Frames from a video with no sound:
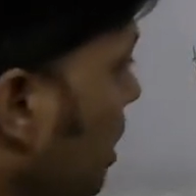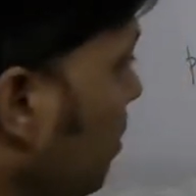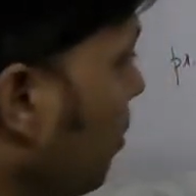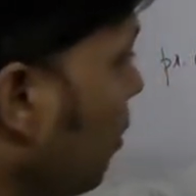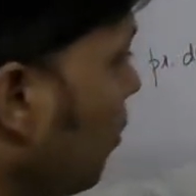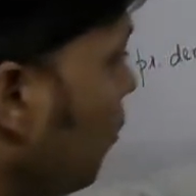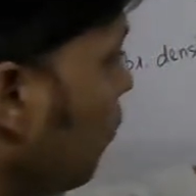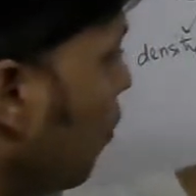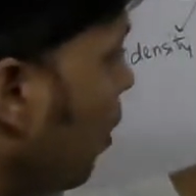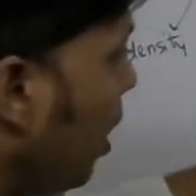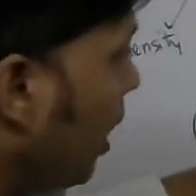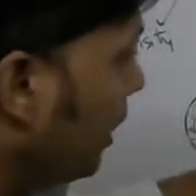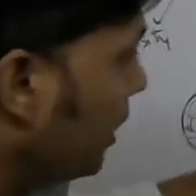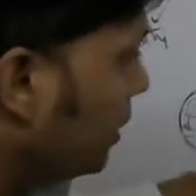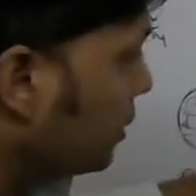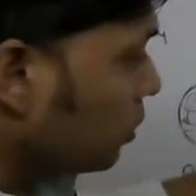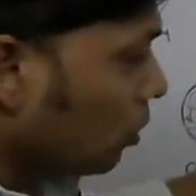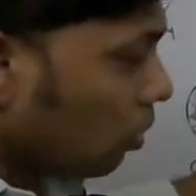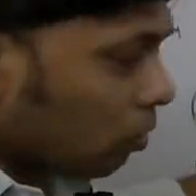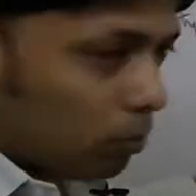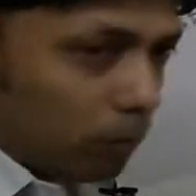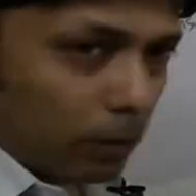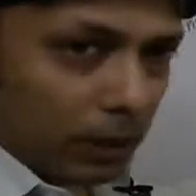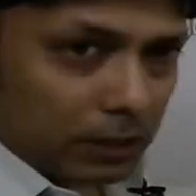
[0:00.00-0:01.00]
of 1s
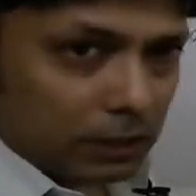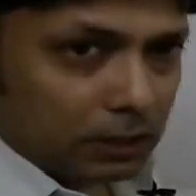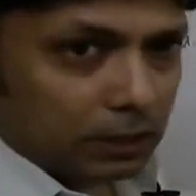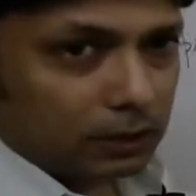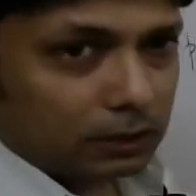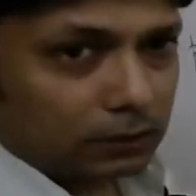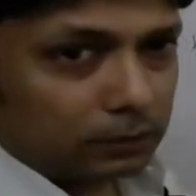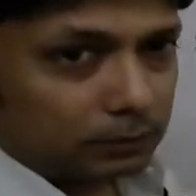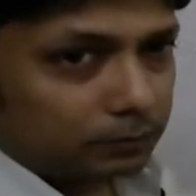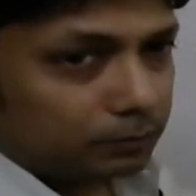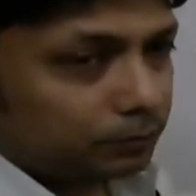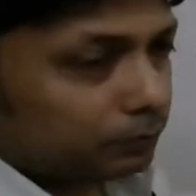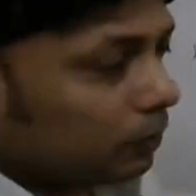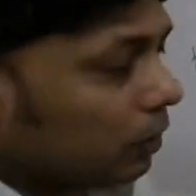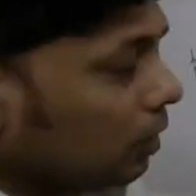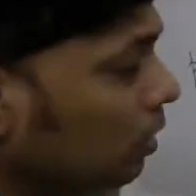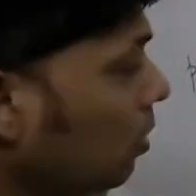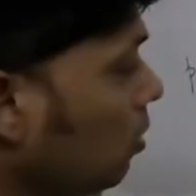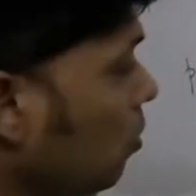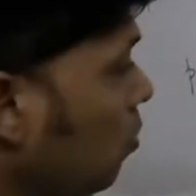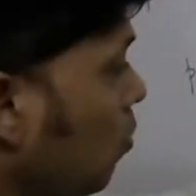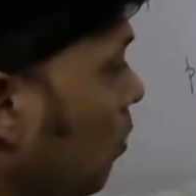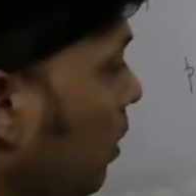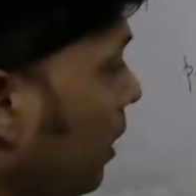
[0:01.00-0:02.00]
orbital,
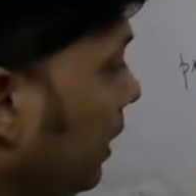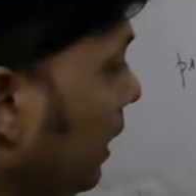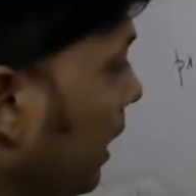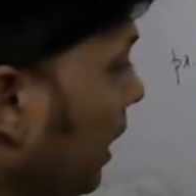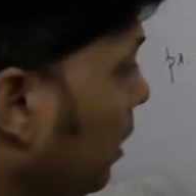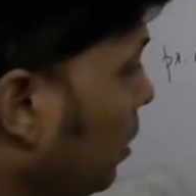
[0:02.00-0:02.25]
one can